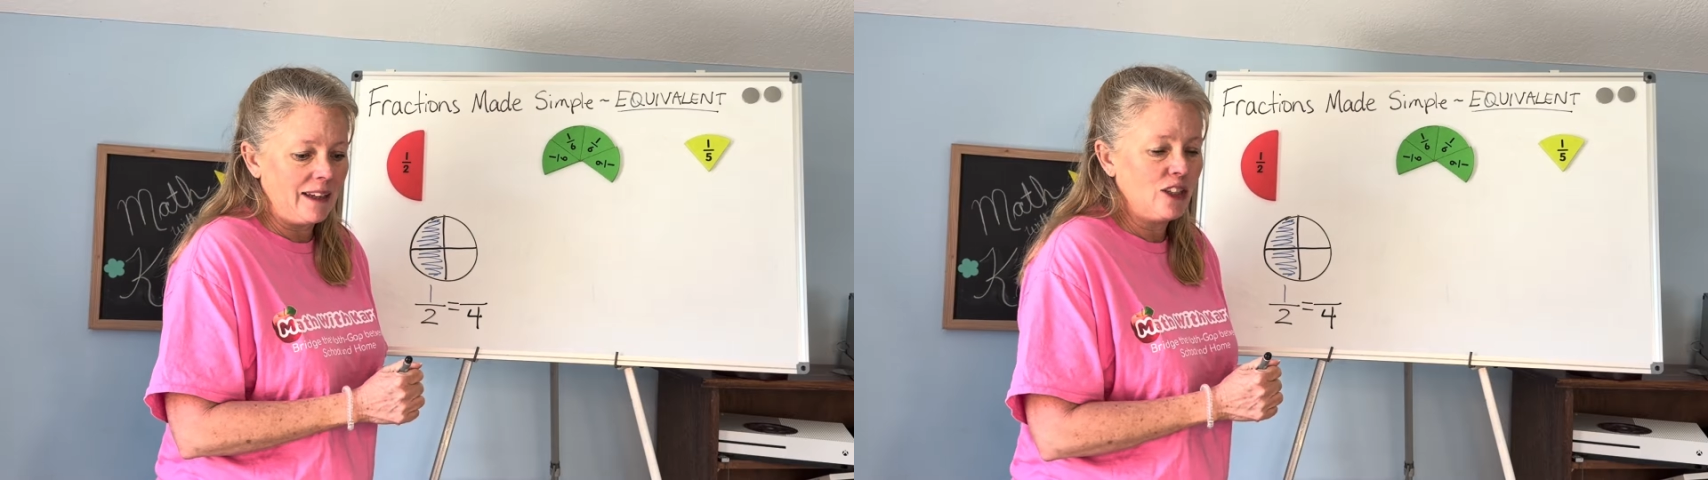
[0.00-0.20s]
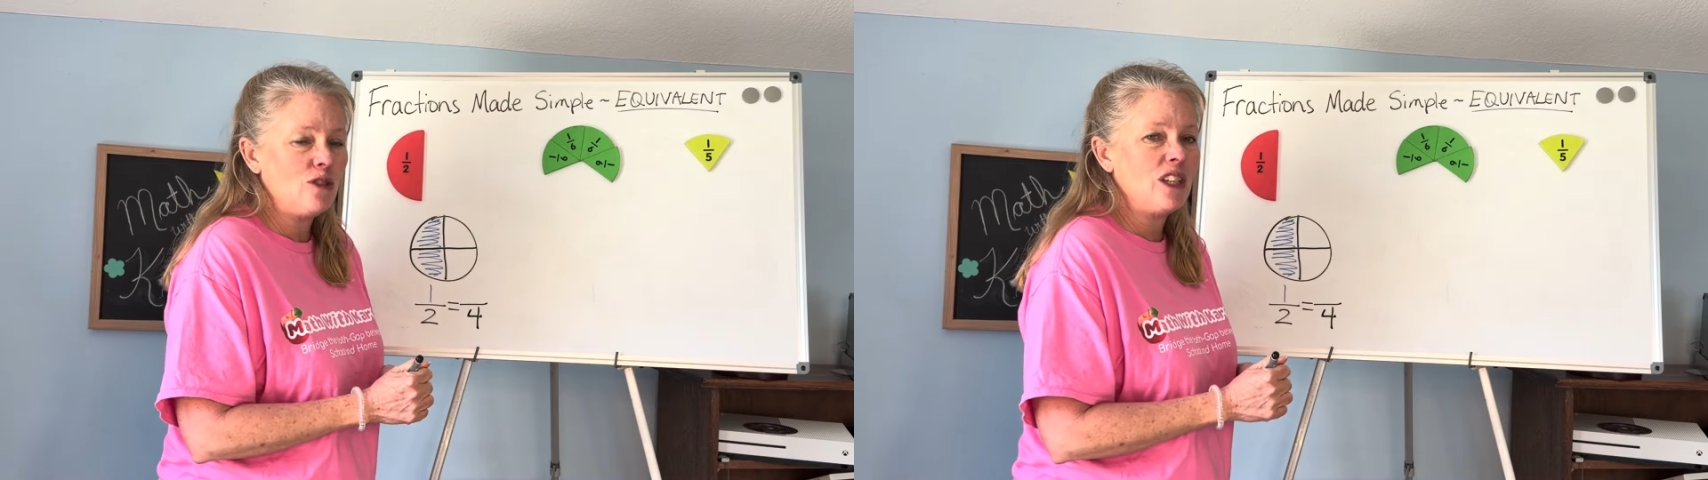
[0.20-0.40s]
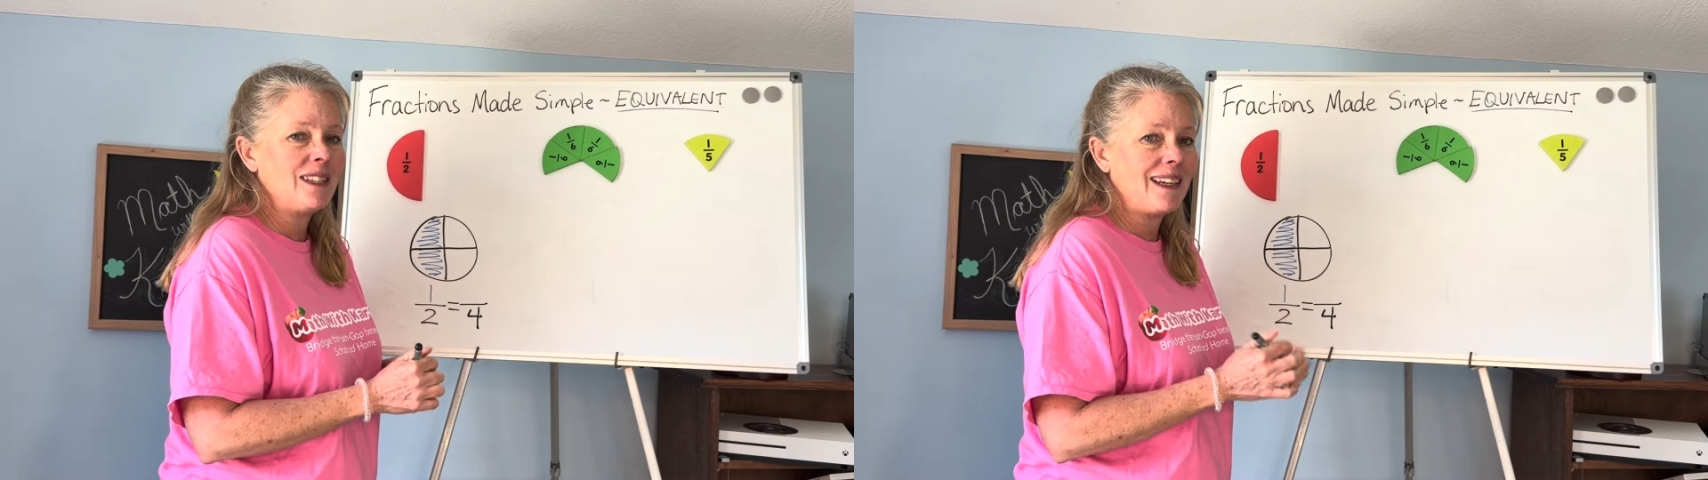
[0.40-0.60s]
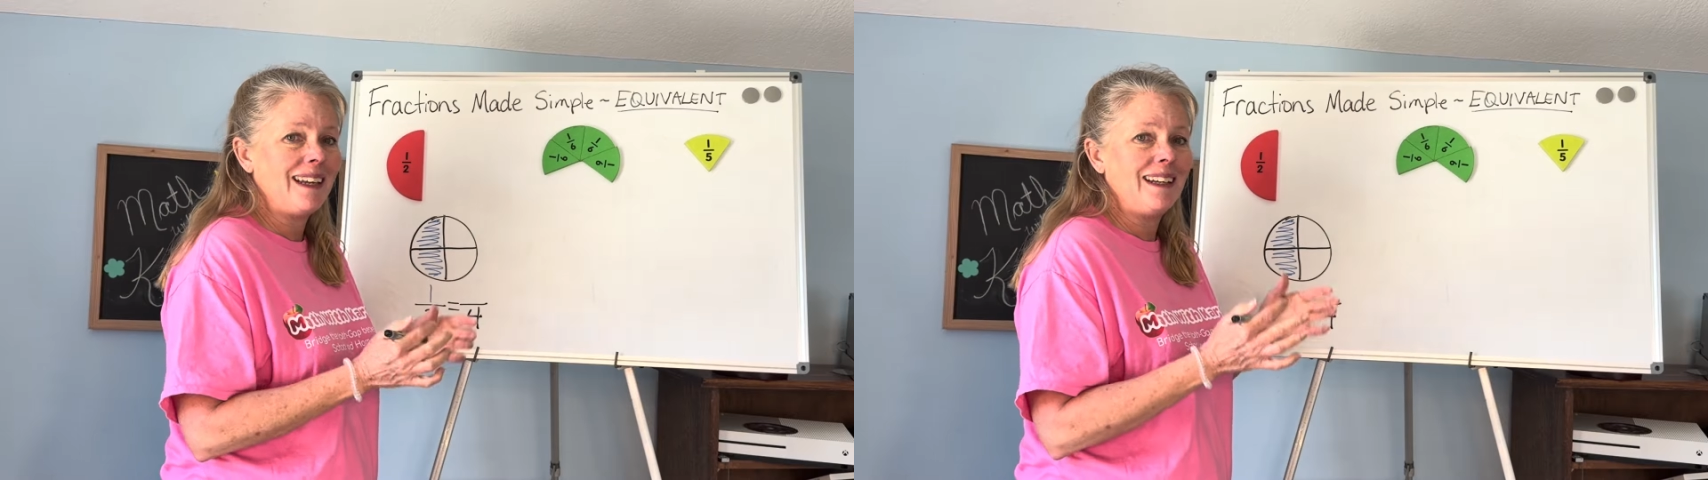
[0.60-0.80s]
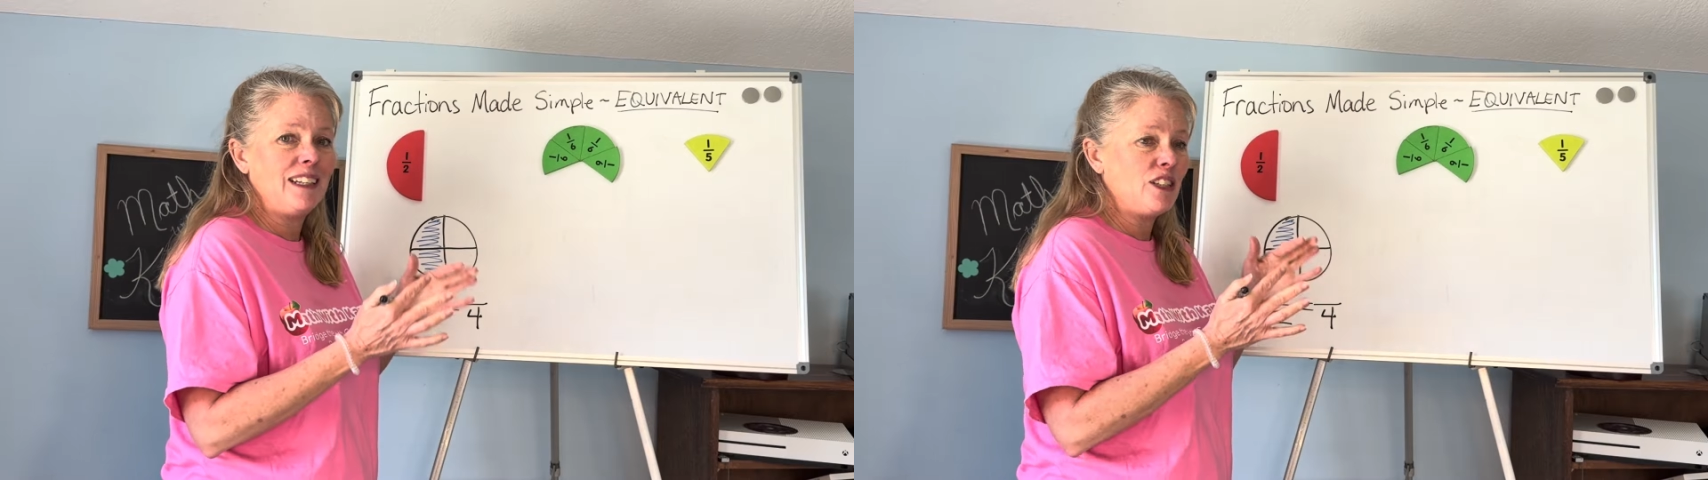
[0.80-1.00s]
You just cut
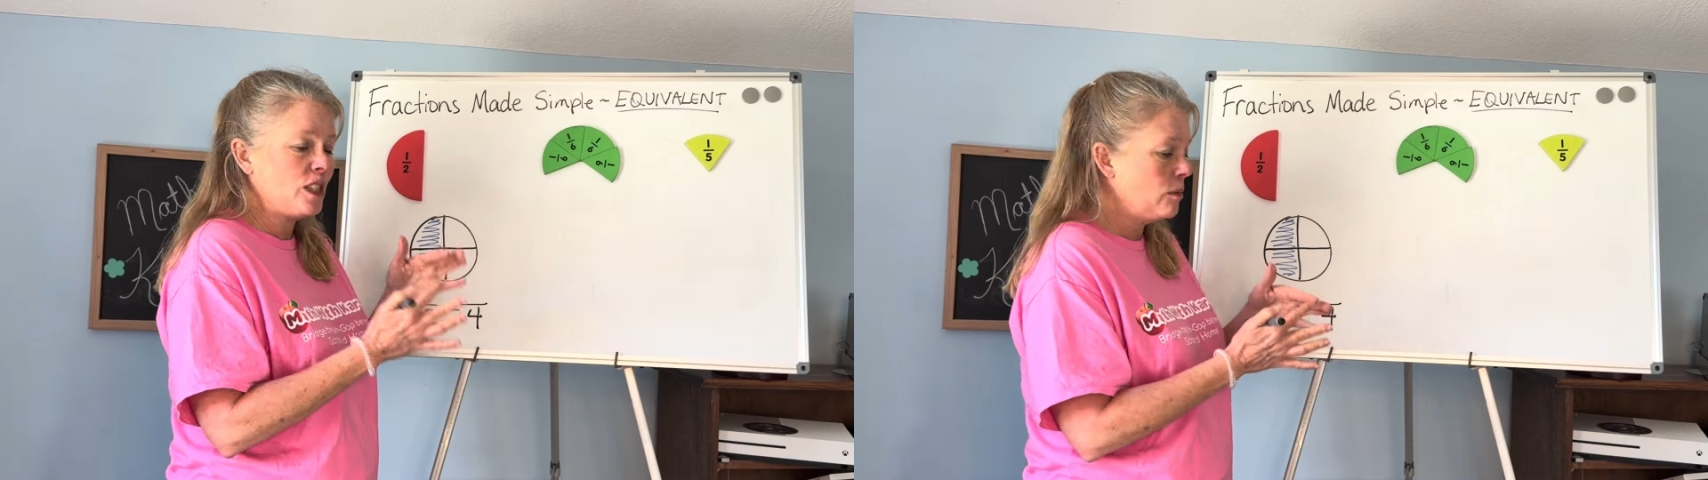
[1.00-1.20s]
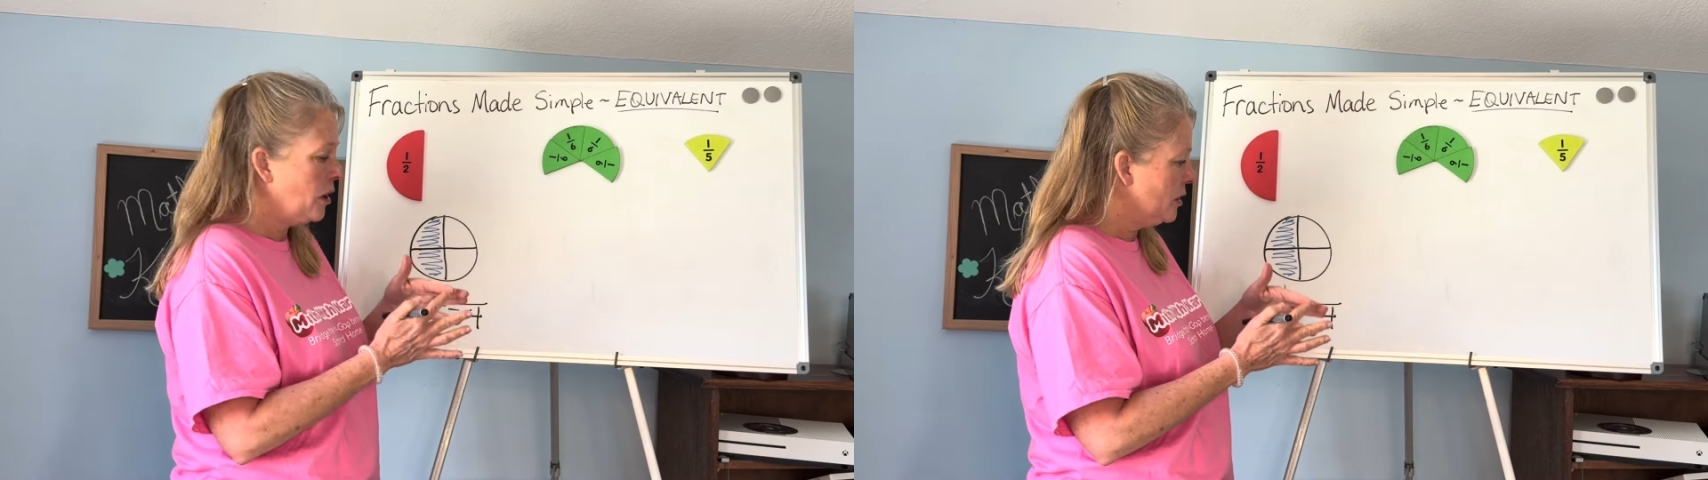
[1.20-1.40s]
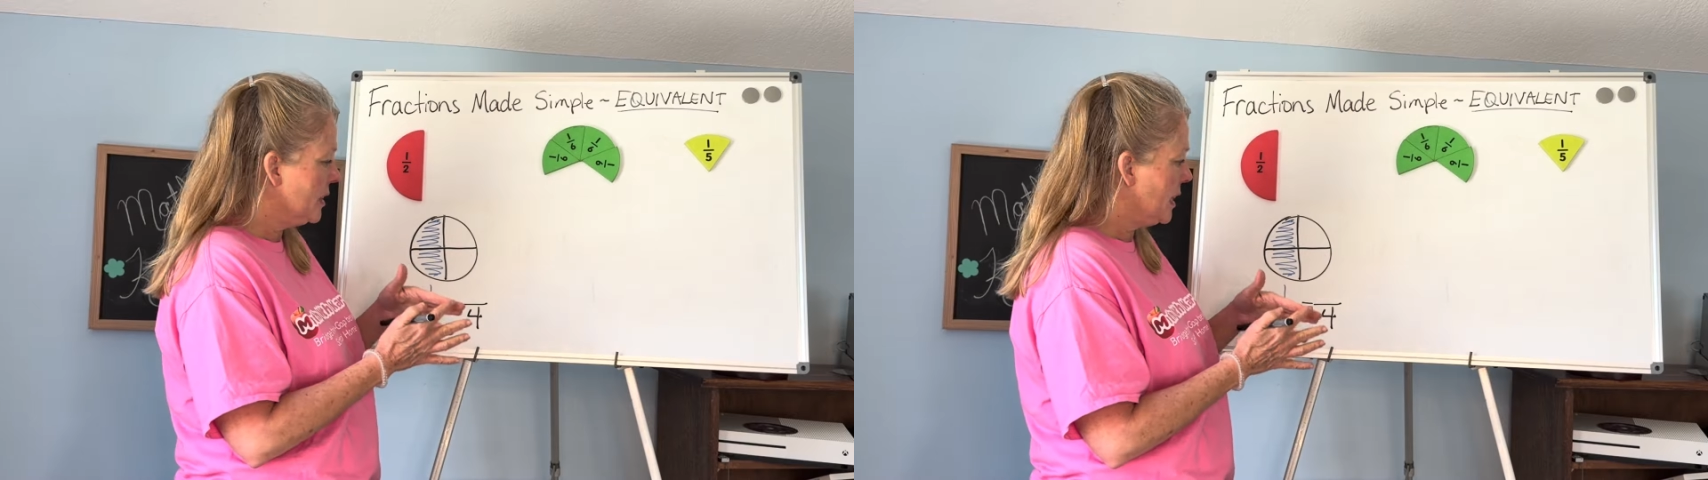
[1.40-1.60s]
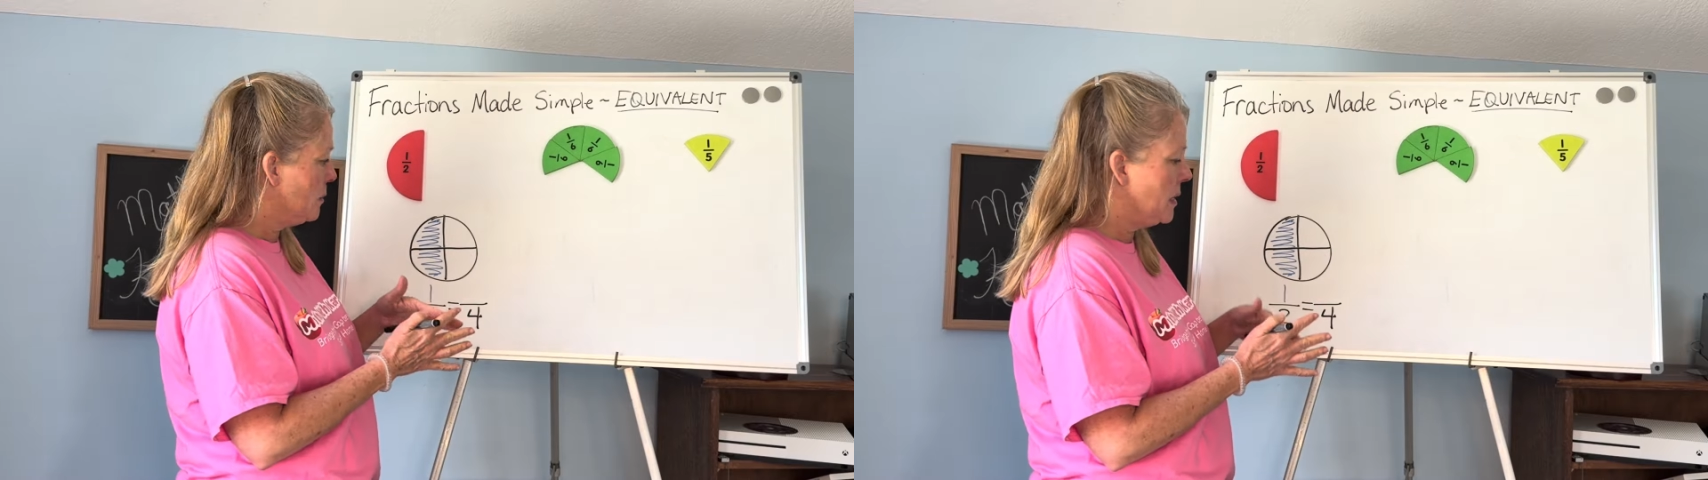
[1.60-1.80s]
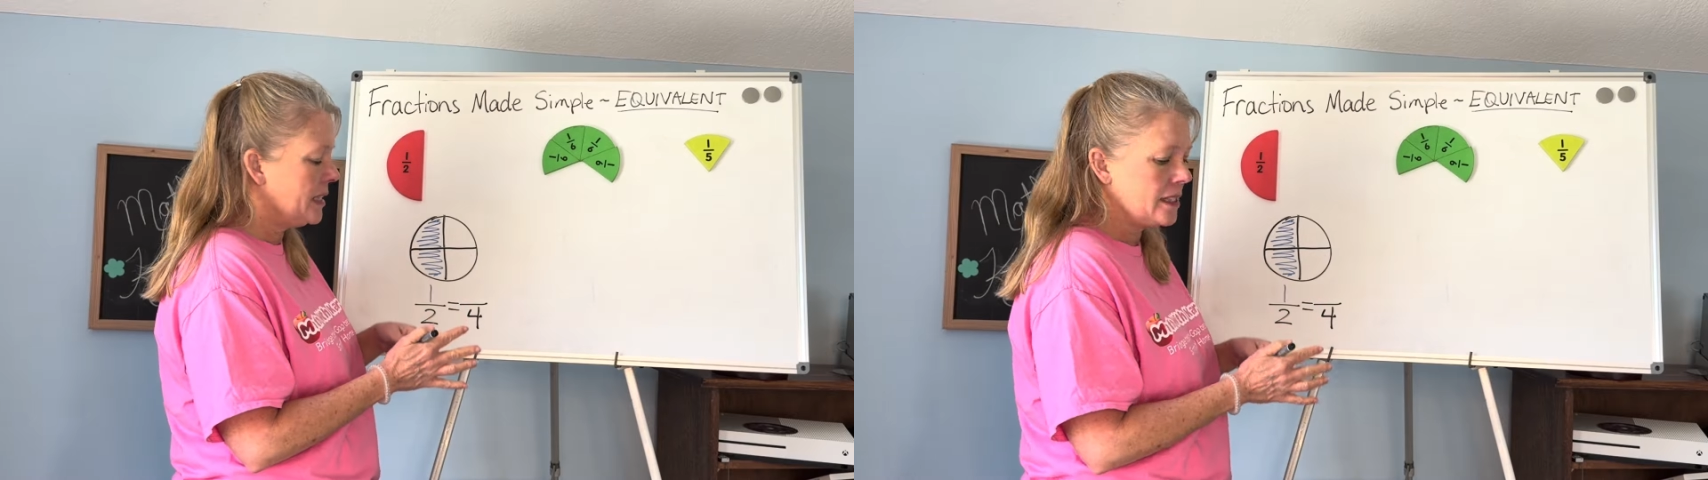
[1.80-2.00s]
it into smaller size
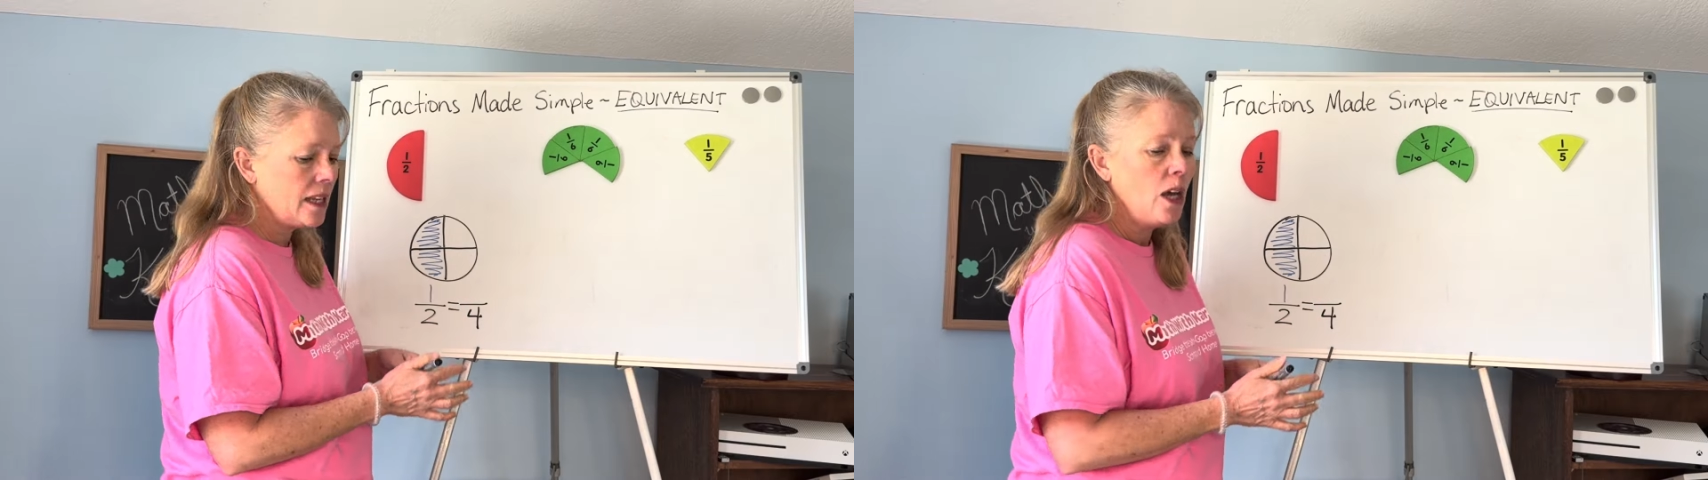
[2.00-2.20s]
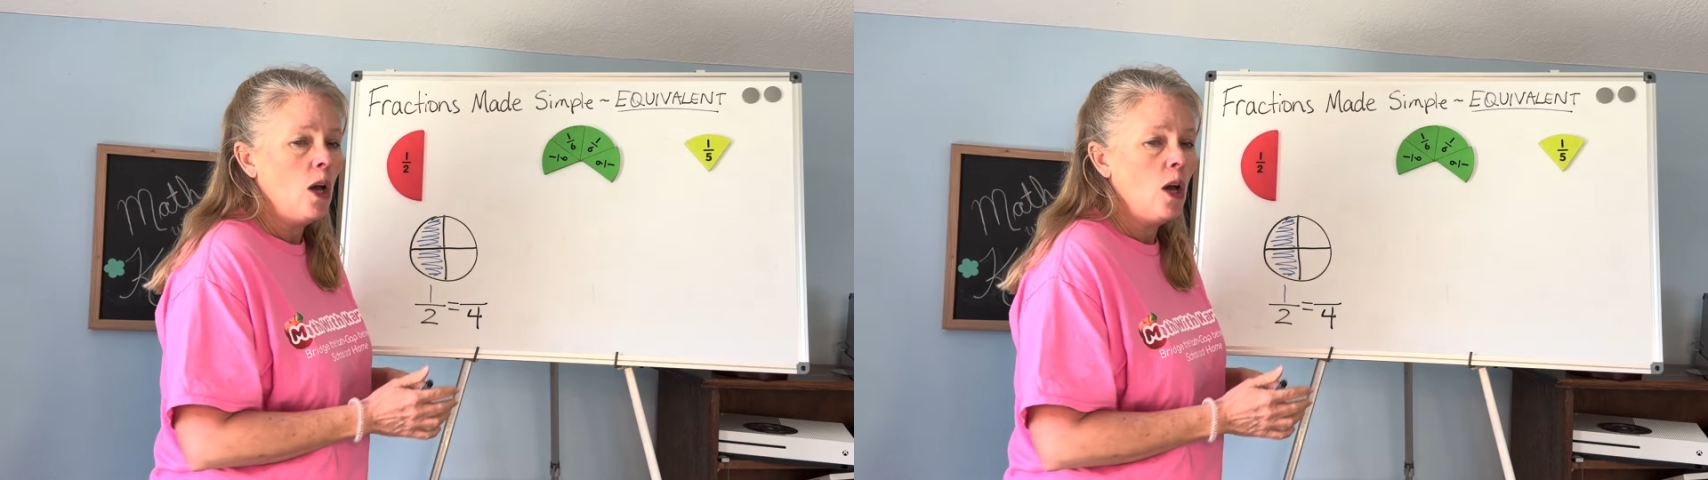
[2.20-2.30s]
pieces.